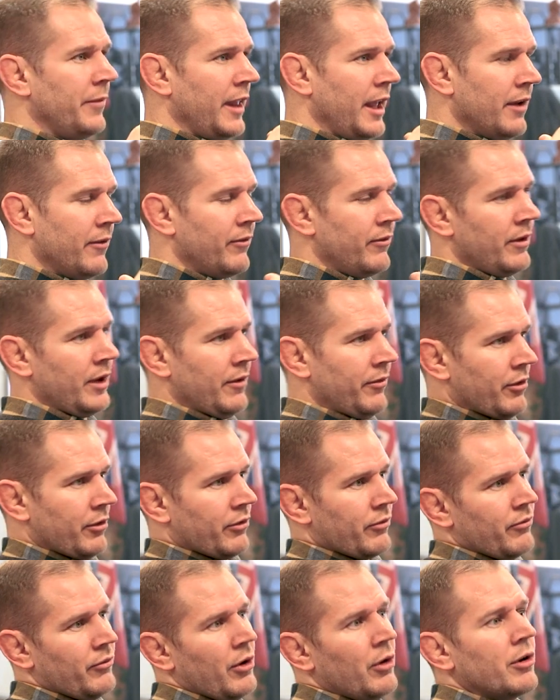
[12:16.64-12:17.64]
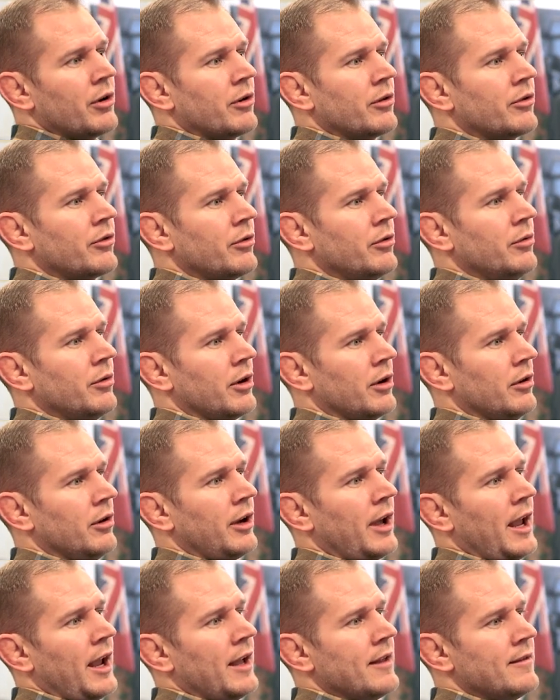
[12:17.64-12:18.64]
if there's voters who are
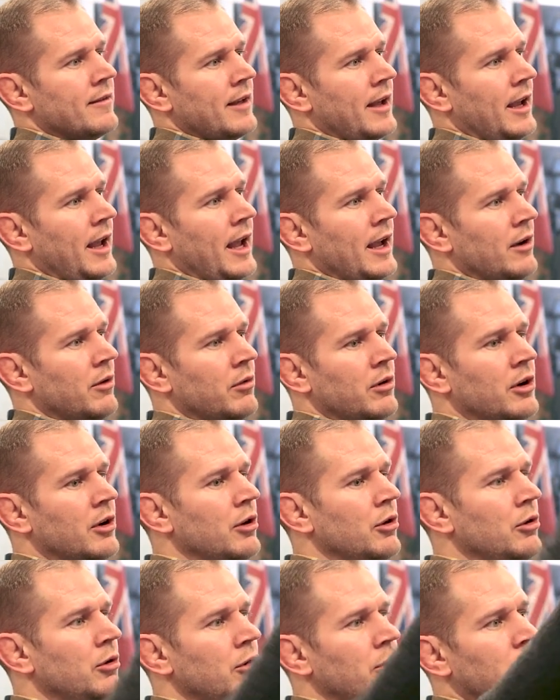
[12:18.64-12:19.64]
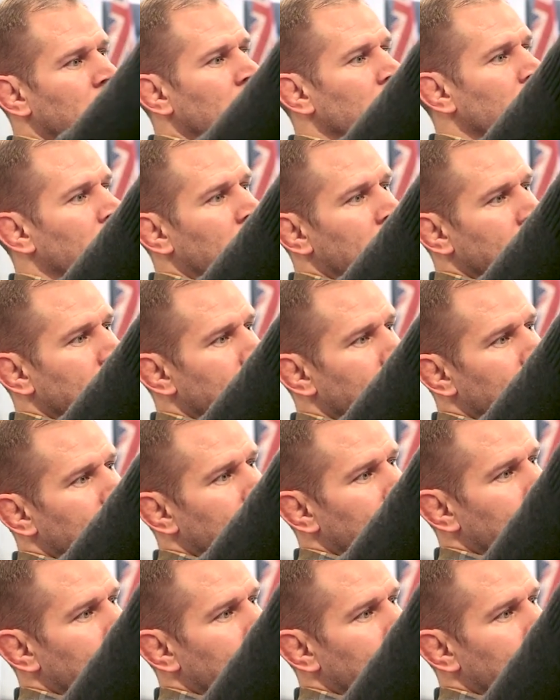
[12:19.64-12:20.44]
looking and saying, hey, who do I want,